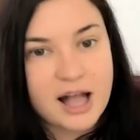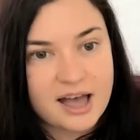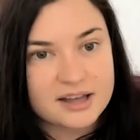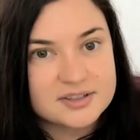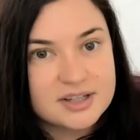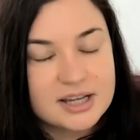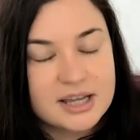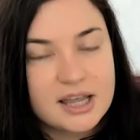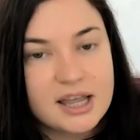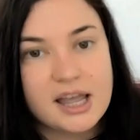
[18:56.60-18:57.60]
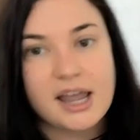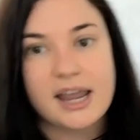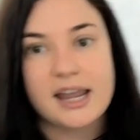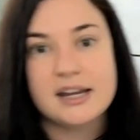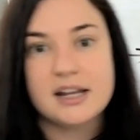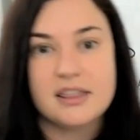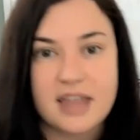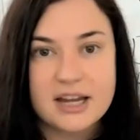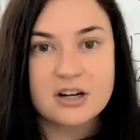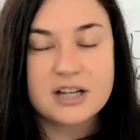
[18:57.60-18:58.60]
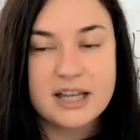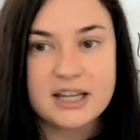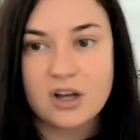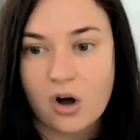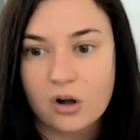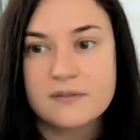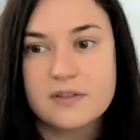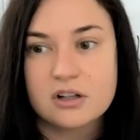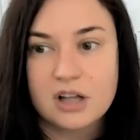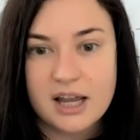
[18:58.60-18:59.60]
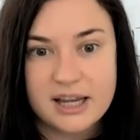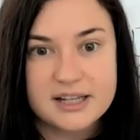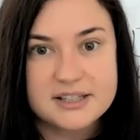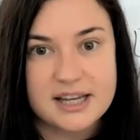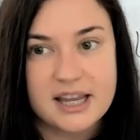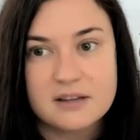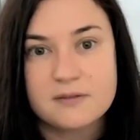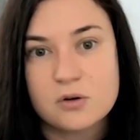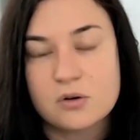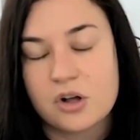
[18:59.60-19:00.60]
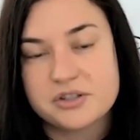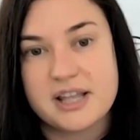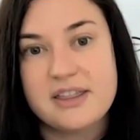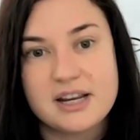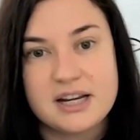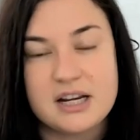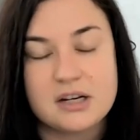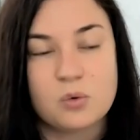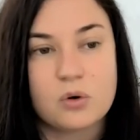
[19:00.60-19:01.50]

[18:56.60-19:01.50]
ads and they are getting all of the clients and the phone calls that they need in